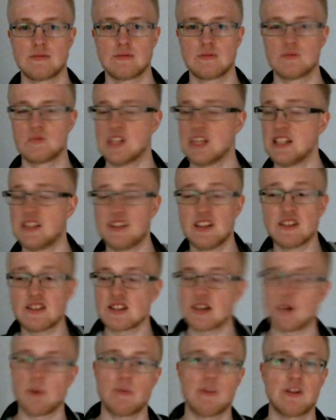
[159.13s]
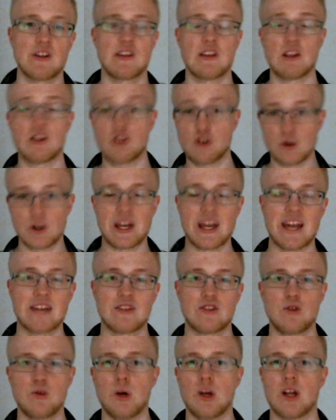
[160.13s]
They did something that you can't
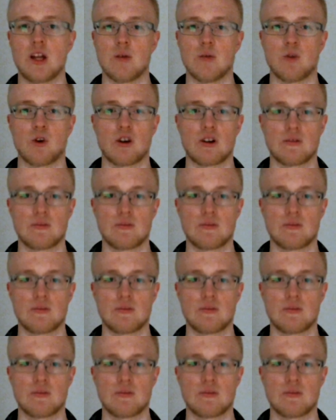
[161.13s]
do anymore.